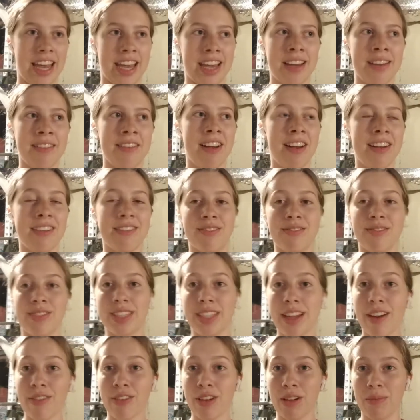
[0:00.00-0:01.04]
like
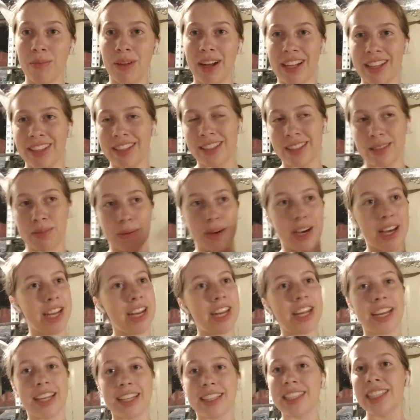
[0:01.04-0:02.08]
several months,
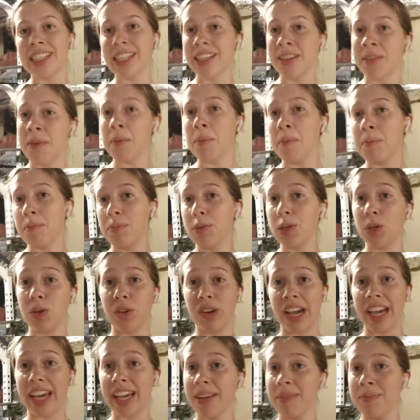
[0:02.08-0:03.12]
but it's
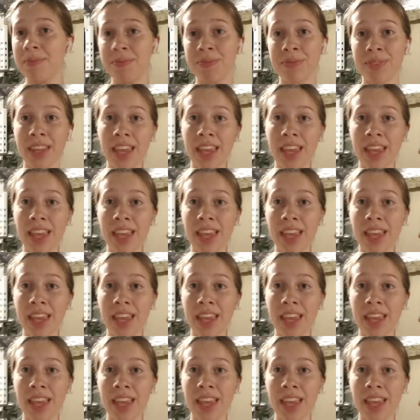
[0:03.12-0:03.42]
brewing,